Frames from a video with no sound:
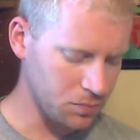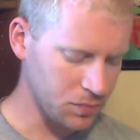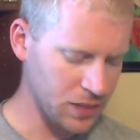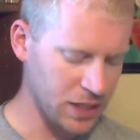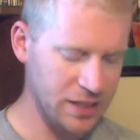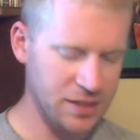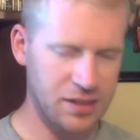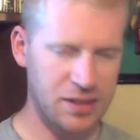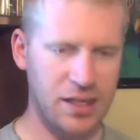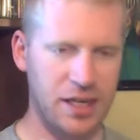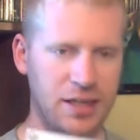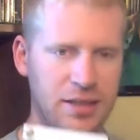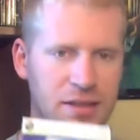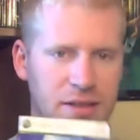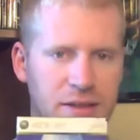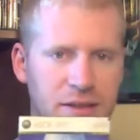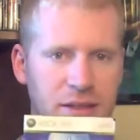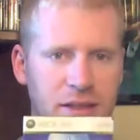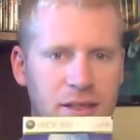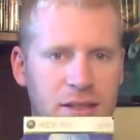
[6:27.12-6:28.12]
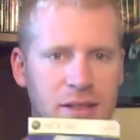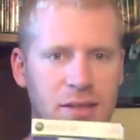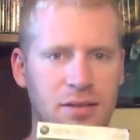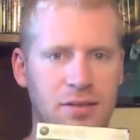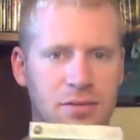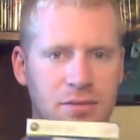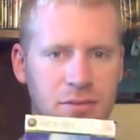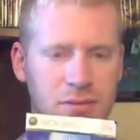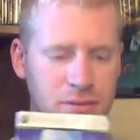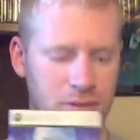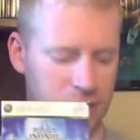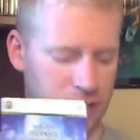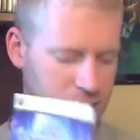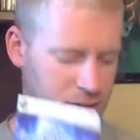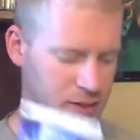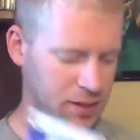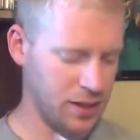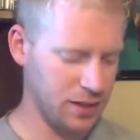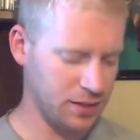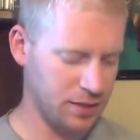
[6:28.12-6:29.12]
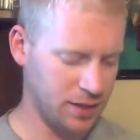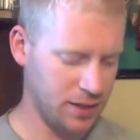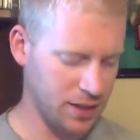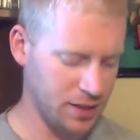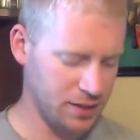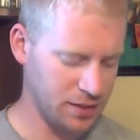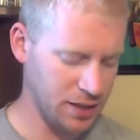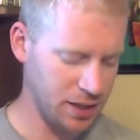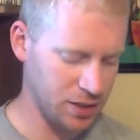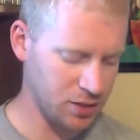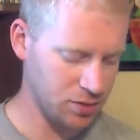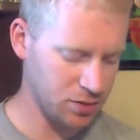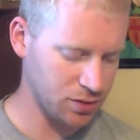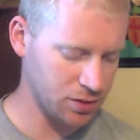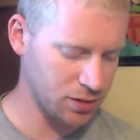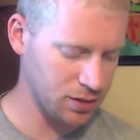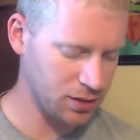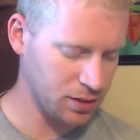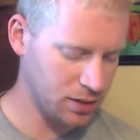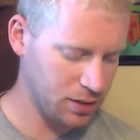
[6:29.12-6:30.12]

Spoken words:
inside the case actually.